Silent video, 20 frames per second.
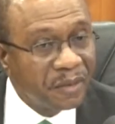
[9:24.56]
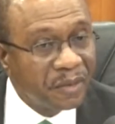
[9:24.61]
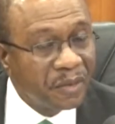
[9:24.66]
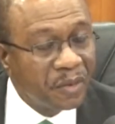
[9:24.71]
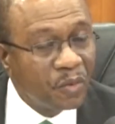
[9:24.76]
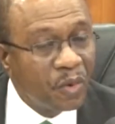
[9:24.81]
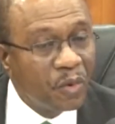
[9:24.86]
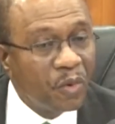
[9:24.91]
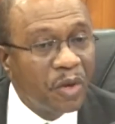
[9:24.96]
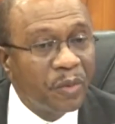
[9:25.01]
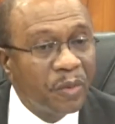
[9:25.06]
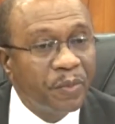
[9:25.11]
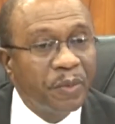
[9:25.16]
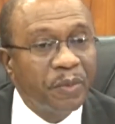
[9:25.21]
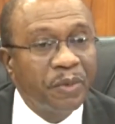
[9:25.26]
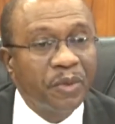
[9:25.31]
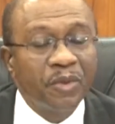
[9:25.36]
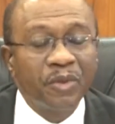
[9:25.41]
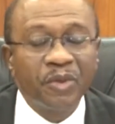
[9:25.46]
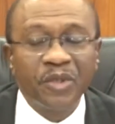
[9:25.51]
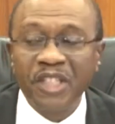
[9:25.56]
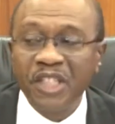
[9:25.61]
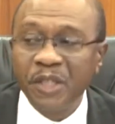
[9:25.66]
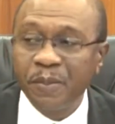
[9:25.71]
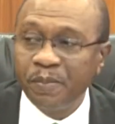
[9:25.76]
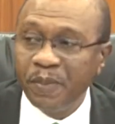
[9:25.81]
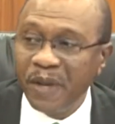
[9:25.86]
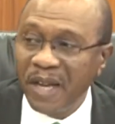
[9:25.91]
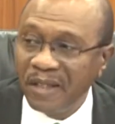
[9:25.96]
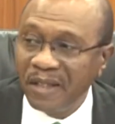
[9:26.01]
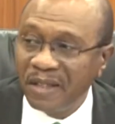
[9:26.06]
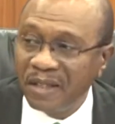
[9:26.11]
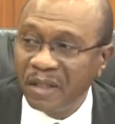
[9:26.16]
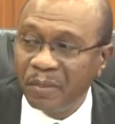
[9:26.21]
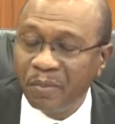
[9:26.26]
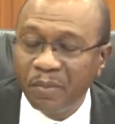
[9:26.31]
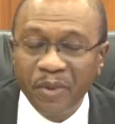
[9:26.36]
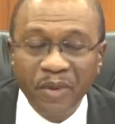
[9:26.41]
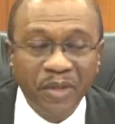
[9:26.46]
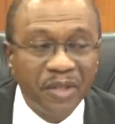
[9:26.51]
we want people to respect the
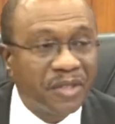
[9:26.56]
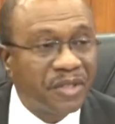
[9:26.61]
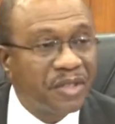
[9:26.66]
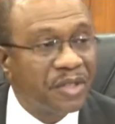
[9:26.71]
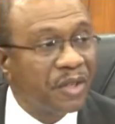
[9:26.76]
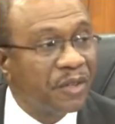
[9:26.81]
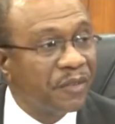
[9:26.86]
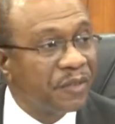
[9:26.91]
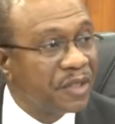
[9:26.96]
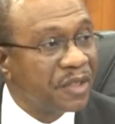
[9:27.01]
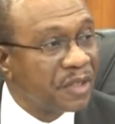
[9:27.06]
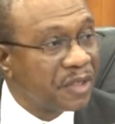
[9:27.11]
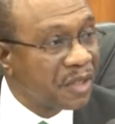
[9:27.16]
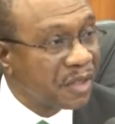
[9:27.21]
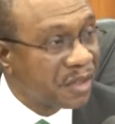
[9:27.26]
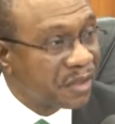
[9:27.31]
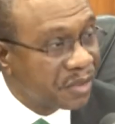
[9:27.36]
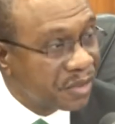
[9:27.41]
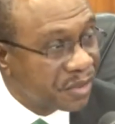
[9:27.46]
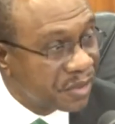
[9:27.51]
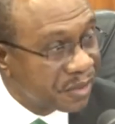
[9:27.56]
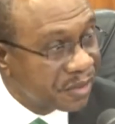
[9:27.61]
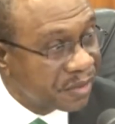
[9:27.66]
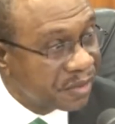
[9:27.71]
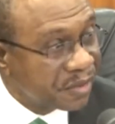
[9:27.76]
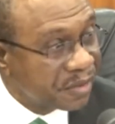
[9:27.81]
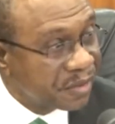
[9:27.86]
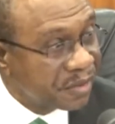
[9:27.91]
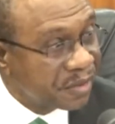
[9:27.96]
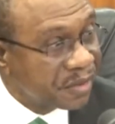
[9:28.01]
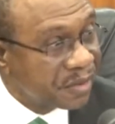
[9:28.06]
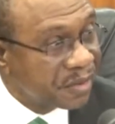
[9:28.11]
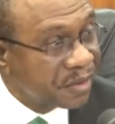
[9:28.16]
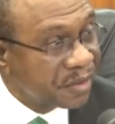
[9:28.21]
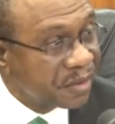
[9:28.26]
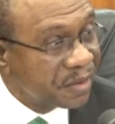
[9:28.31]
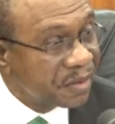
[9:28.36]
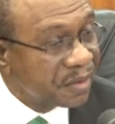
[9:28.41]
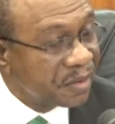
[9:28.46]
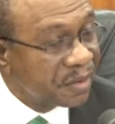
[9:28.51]
policy of this country.
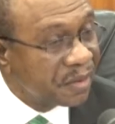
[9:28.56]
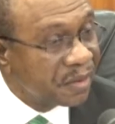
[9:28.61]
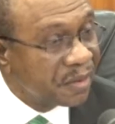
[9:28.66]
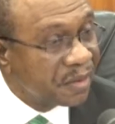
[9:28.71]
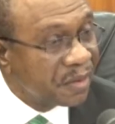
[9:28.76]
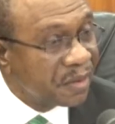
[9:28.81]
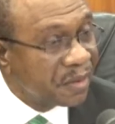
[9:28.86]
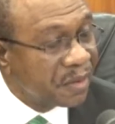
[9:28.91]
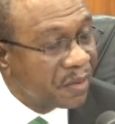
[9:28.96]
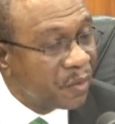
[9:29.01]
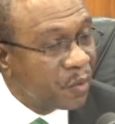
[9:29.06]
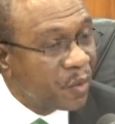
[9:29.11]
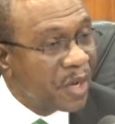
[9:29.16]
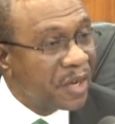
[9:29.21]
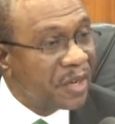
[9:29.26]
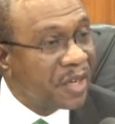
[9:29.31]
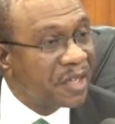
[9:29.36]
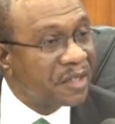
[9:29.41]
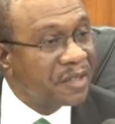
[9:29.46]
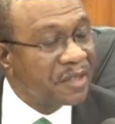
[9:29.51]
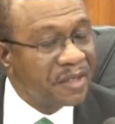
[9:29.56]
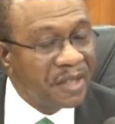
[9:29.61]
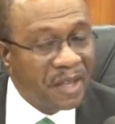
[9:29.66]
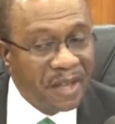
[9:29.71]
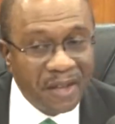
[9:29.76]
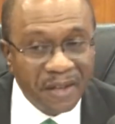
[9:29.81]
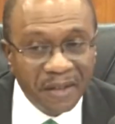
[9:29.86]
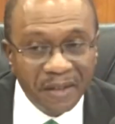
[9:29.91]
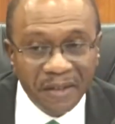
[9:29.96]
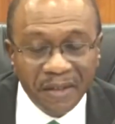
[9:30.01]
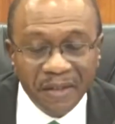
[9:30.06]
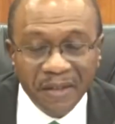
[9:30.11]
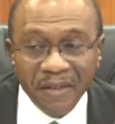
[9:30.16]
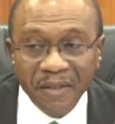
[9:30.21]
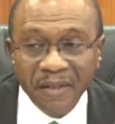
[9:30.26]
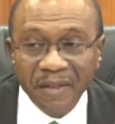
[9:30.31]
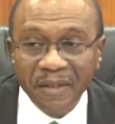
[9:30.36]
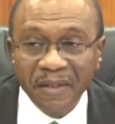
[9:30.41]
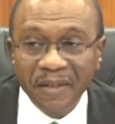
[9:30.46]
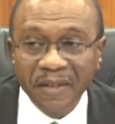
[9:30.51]
We are saying
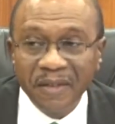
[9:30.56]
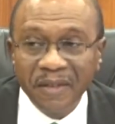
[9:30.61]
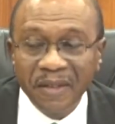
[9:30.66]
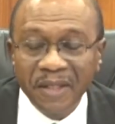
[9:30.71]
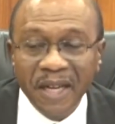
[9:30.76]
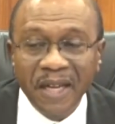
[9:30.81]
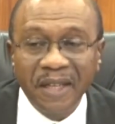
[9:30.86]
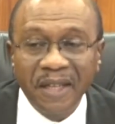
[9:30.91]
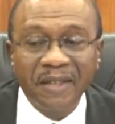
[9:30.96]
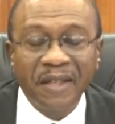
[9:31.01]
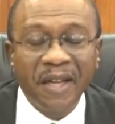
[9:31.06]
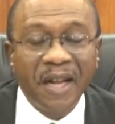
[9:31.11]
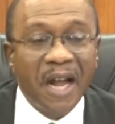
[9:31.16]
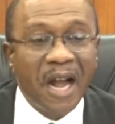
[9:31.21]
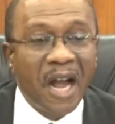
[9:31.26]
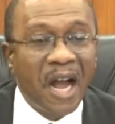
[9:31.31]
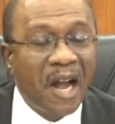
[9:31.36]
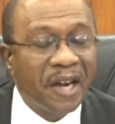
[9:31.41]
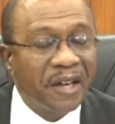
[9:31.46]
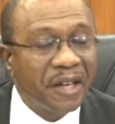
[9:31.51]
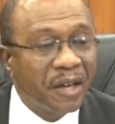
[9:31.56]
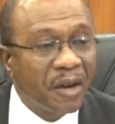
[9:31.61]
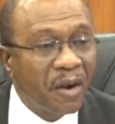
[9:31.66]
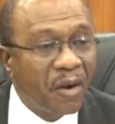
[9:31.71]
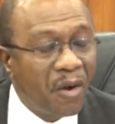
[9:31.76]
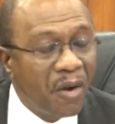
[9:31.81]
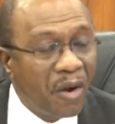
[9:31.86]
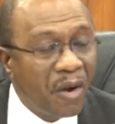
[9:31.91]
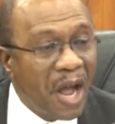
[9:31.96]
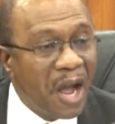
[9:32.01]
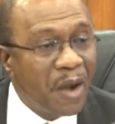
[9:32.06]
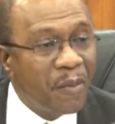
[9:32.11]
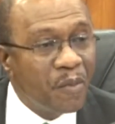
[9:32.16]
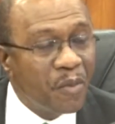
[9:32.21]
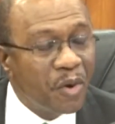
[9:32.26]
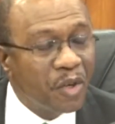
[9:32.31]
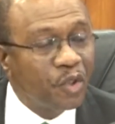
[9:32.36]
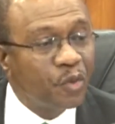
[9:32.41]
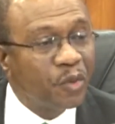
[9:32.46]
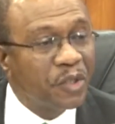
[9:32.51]
that how
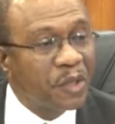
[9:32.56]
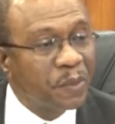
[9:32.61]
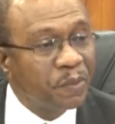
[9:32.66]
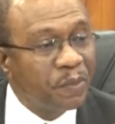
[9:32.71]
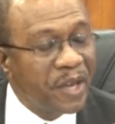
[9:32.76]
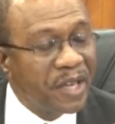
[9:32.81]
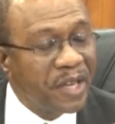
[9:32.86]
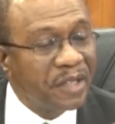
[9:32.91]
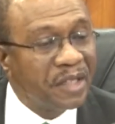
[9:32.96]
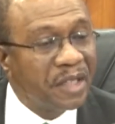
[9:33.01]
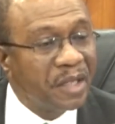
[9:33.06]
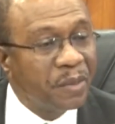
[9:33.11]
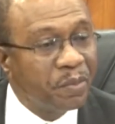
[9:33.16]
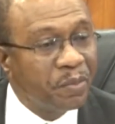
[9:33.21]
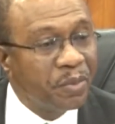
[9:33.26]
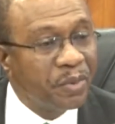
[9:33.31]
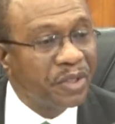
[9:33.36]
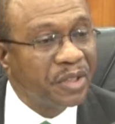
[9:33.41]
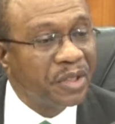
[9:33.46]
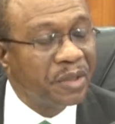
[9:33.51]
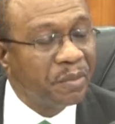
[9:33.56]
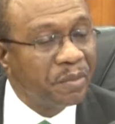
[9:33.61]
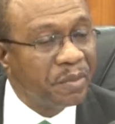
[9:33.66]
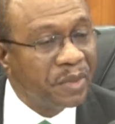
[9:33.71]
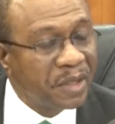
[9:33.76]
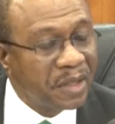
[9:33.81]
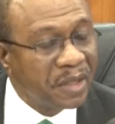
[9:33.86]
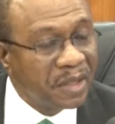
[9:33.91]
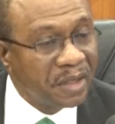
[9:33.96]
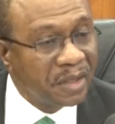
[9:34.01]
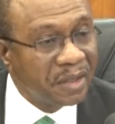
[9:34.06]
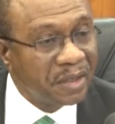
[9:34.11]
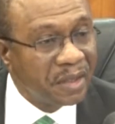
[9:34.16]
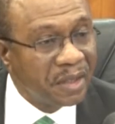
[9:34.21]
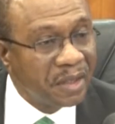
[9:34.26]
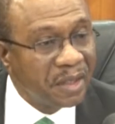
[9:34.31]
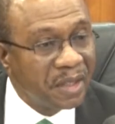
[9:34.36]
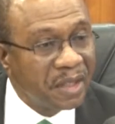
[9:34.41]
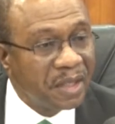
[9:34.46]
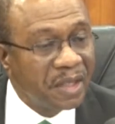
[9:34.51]
much we spend importing milk
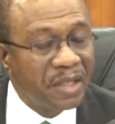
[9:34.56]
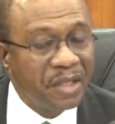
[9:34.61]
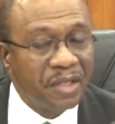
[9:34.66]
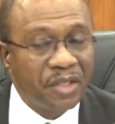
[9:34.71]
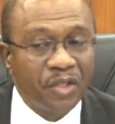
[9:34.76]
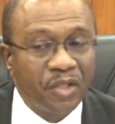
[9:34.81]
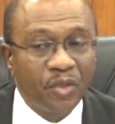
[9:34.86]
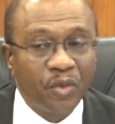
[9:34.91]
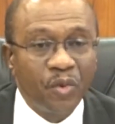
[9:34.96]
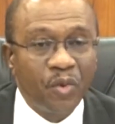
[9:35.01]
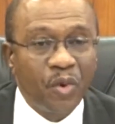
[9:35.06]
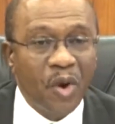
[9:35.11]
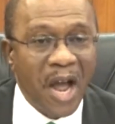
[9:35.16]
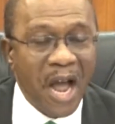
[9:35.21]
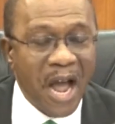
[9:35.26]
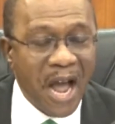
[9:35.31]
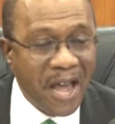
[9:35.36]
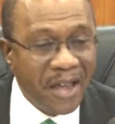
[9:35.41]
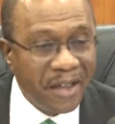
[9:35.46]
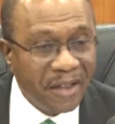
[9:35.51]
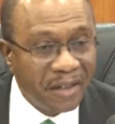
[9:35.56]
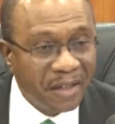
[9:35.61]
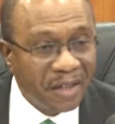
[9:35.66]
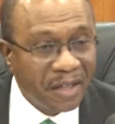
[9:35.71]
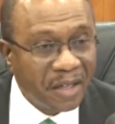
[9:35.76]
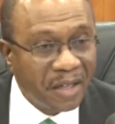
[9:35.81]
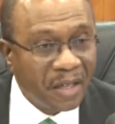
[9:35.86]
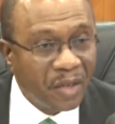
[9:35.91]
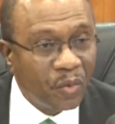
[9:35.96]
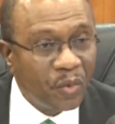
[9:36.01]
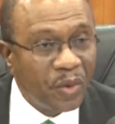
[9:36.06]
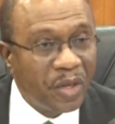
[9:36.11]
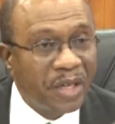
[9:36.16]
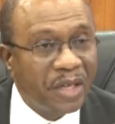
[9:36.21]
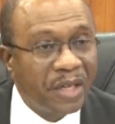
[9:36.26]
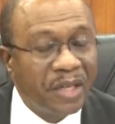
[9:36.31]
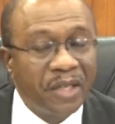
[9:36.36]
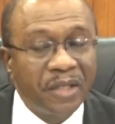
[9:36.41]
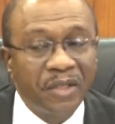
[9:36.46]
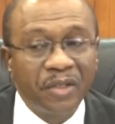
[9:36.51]
is too high. We
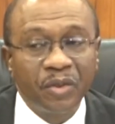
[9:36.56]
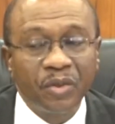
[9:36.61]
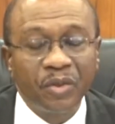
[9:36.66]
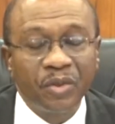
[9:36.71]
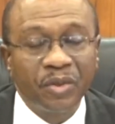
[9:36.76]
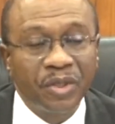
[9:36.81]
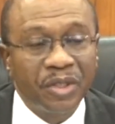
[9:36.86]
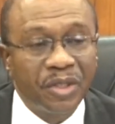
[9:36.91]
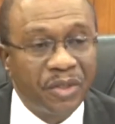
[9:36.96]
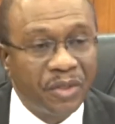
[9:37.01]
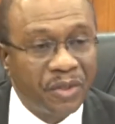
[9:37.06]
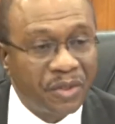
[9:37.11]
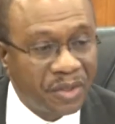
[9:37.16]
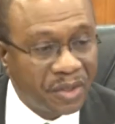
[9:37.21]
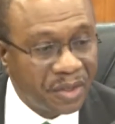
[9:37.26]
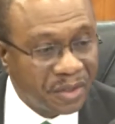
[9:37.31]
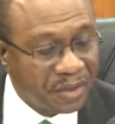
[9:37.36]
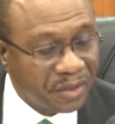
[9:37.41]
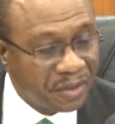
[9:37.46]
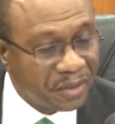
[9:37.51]
need to reduce it.